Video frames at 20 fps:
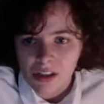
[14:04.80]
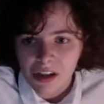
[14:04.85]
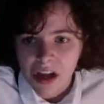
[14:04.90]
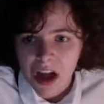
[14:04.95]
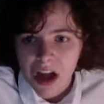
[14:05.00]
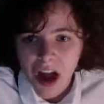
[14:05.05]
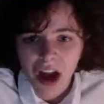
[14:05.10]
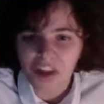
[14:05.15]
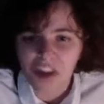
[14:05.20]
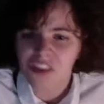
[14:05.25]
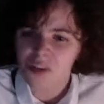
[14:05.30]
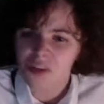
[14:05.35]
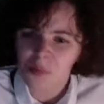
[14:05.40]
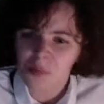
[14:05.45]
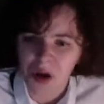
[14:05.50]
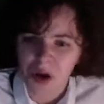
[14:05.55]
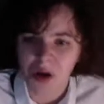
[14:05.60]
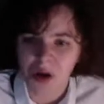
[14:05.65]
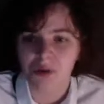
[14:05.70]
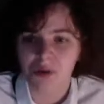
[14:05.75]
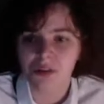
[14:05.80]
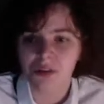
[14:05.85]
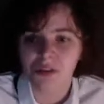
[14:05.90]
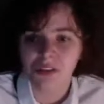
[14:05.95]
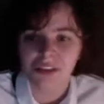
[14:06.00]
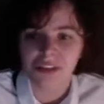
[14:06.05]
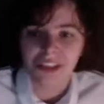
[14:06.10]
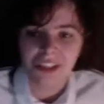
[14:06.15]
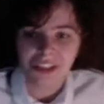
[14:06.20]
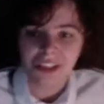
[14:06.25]
I suppose.
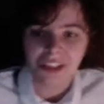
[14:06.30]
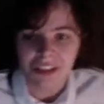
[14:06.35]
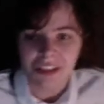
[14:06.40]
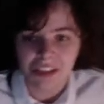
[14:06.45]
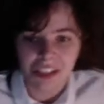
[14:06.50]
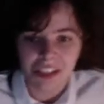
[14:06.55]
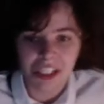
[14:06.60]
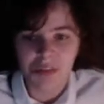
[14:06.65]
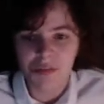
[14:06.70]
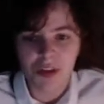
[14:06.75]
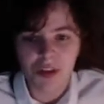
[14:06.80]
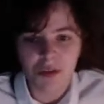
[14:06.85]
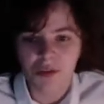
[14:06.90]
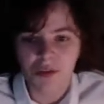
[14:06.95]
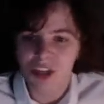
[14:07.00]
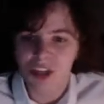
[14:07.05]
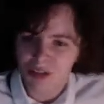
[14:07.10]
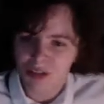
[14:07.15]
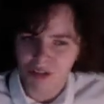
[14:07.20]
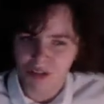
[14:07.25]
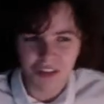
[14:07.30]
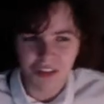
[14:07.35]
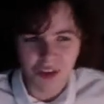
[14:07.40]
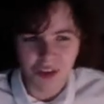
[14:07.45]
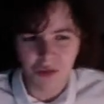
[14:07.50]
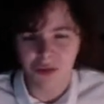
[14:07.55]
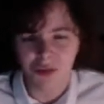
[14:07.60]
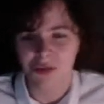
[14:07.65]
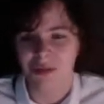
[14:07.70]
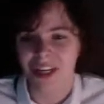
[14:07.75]
Even if she
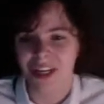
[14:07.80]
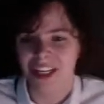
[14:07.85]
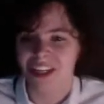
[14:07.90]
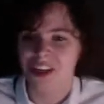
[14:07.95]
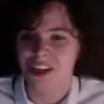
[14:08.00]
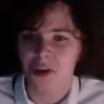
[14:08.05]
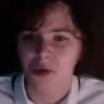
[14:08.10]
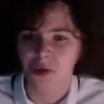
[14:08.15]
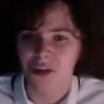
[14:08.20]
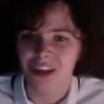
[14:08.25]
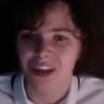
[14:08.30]
refused me, you'd...